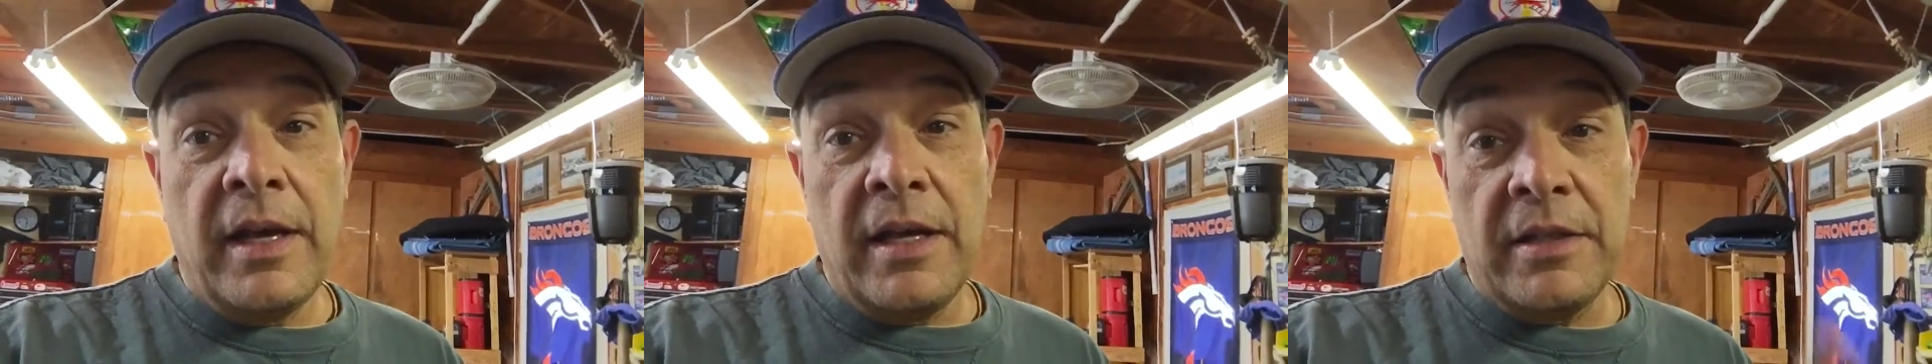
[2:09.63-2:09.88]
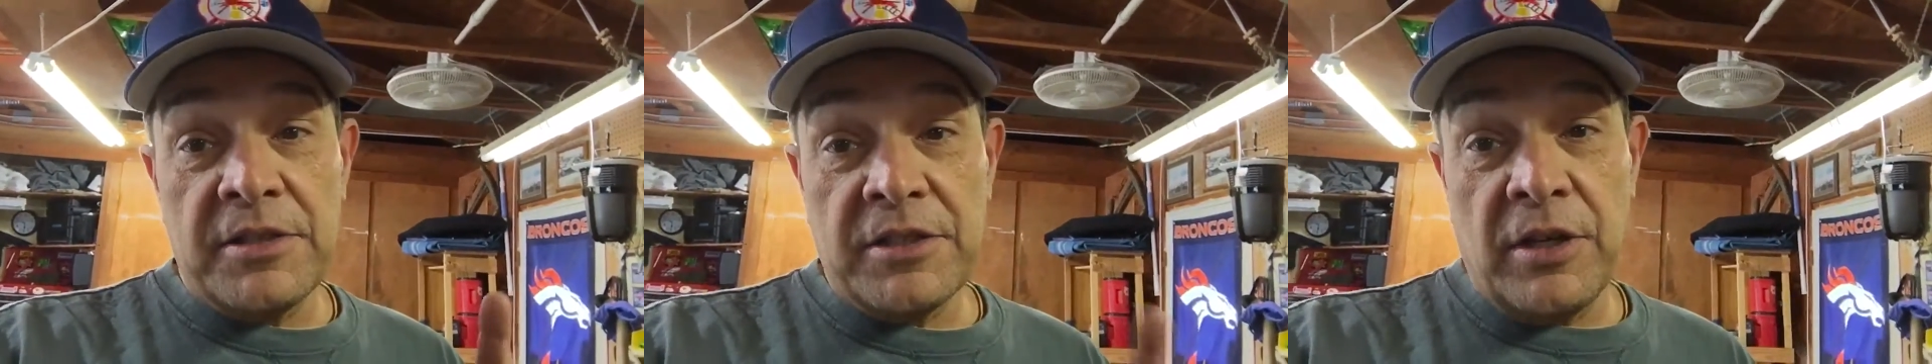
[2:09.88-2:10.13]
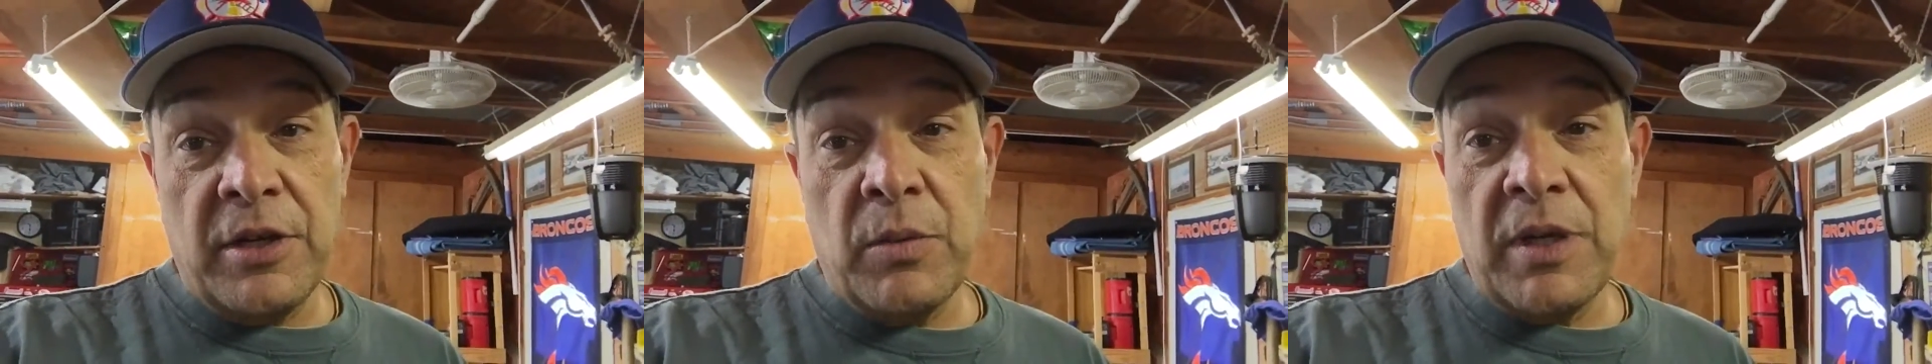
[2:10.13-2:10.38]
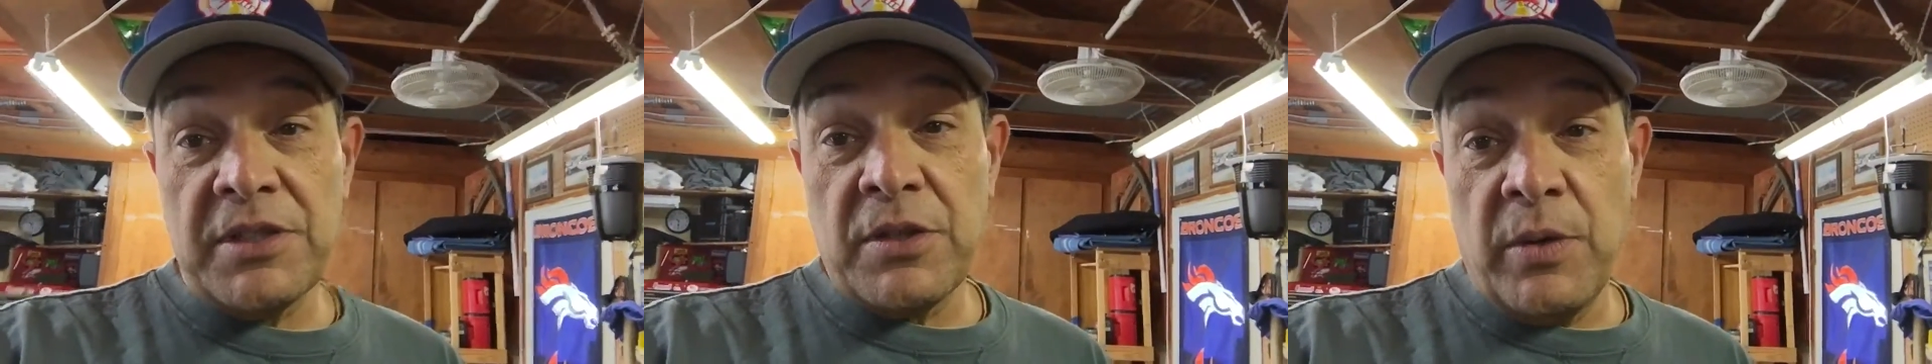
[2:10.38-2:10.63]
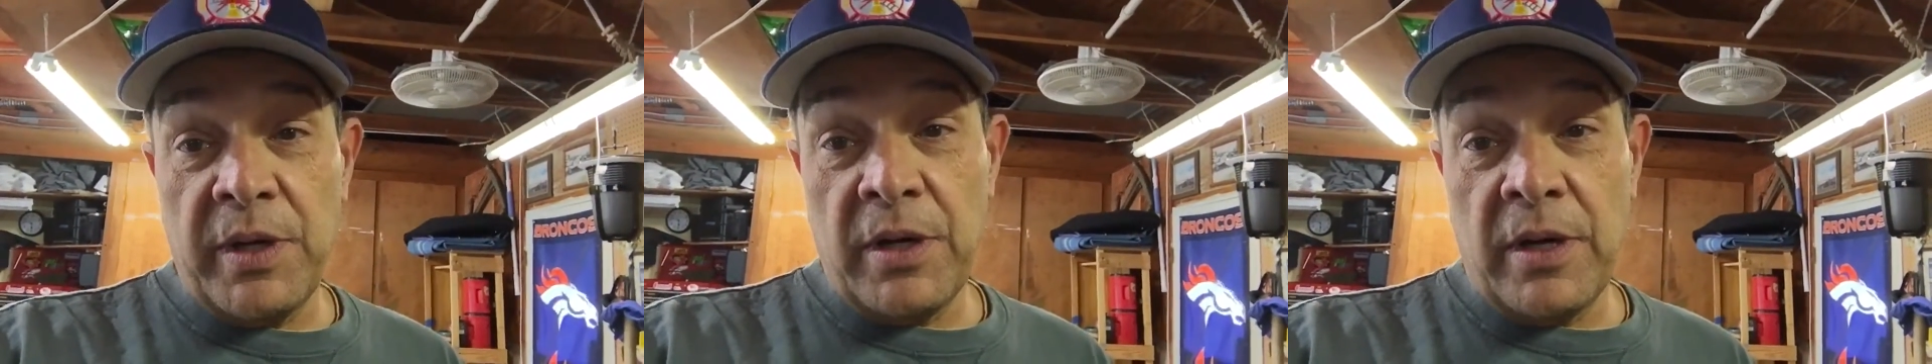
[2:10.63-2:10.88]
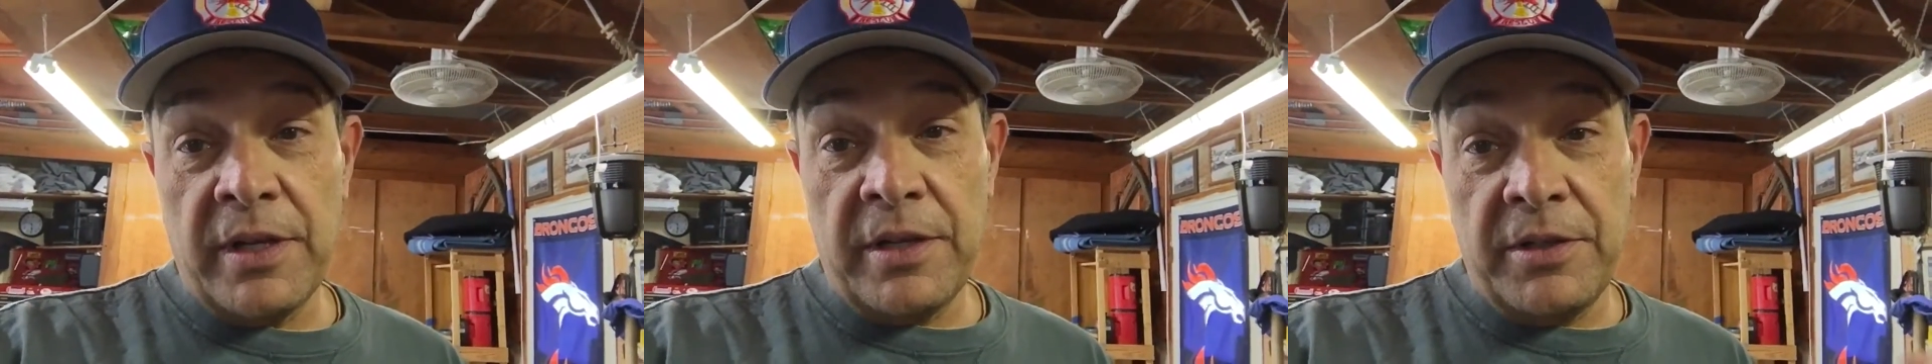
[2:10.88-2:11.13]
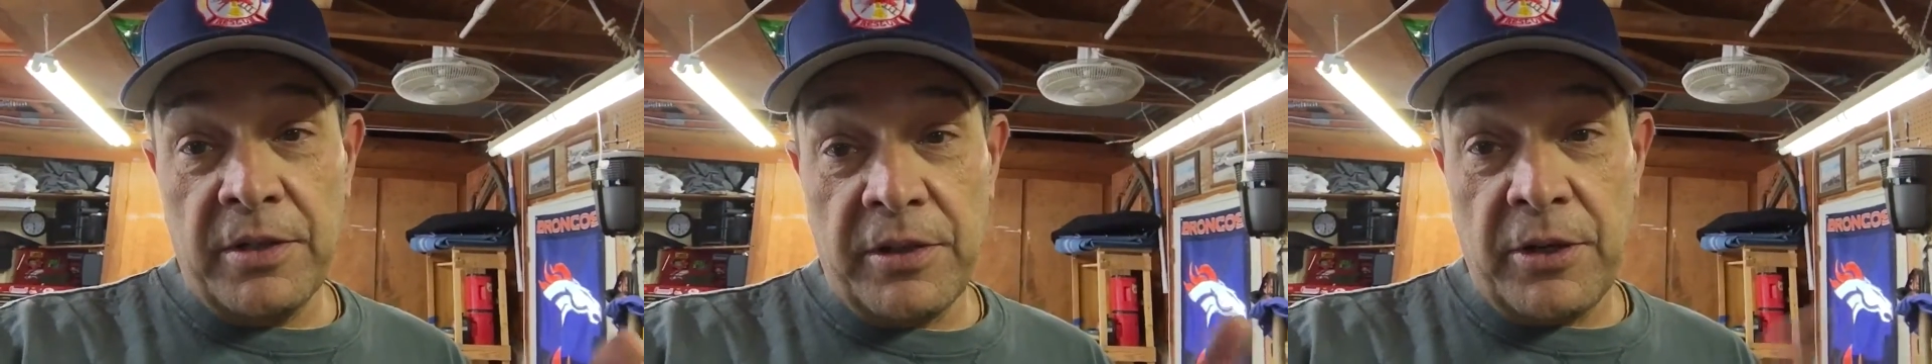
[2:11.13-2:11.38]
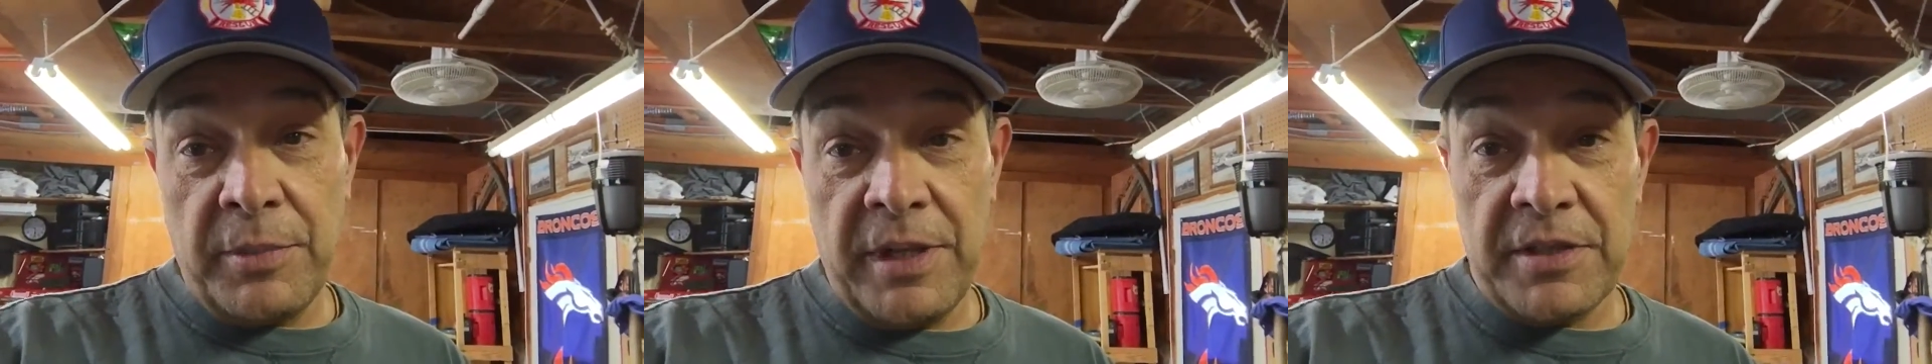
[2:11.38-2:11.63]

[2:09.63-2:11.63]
and show you what's going on, and you'll hear me